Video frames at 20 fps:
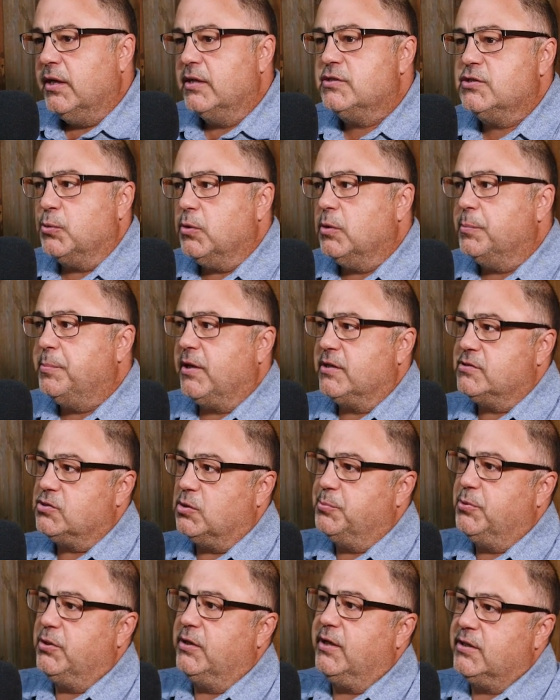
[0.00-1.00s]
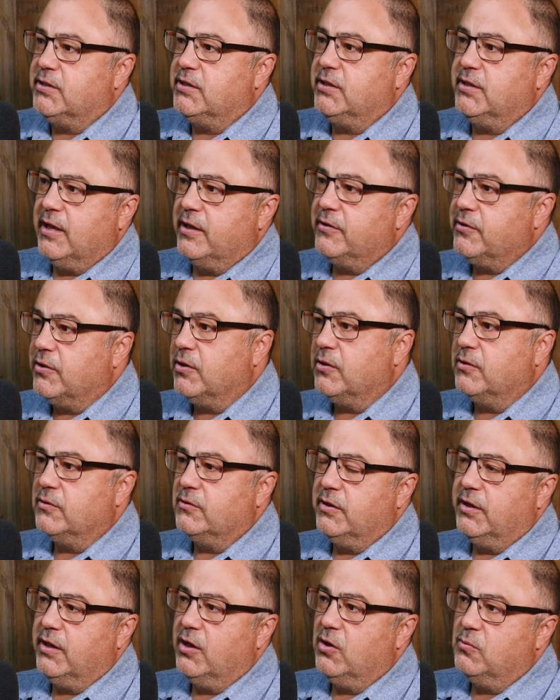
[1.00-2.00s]
It's a real puzzle putting it together.
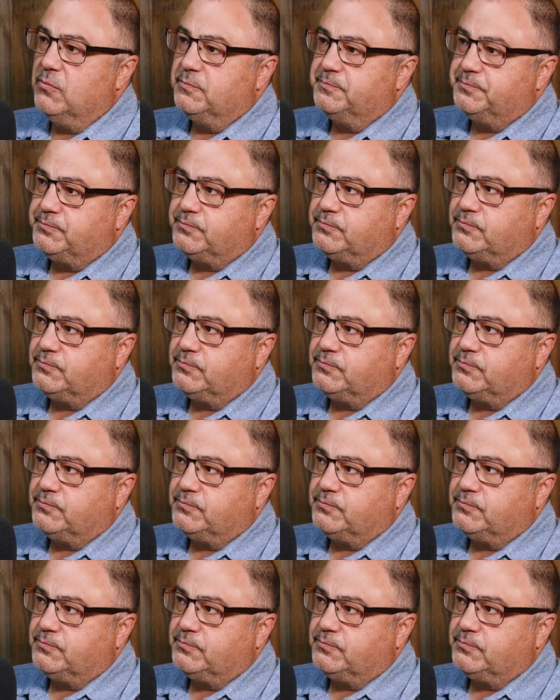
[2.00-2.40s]
You know,